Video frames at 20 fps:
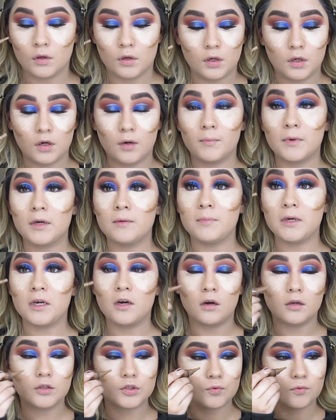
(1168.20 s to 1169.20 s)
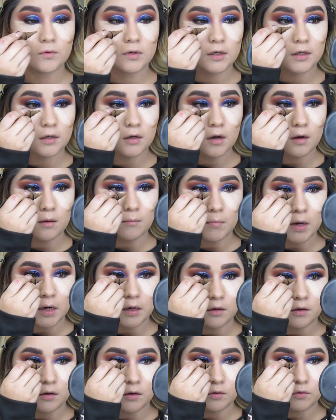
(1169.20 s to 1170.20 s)
And I'm going to be contouring my
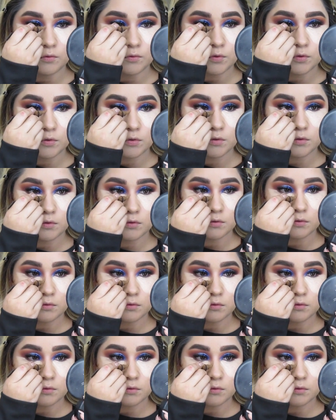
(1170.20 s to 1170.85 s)
nose.